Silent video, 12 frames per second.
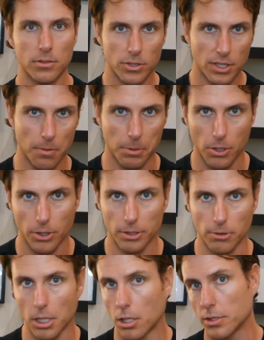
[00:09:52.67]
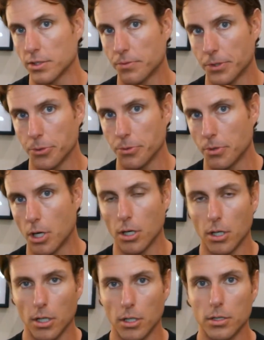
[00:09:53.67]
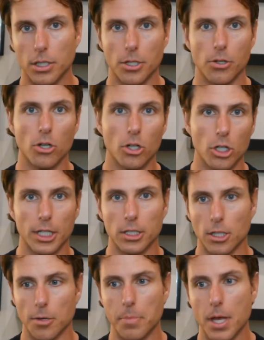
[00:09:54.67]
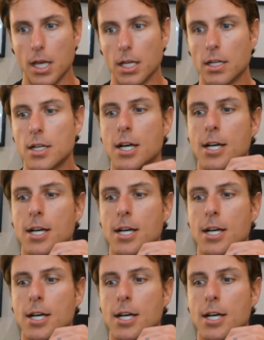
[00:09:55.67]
just keep going regardless if you are you know hurting or in pain.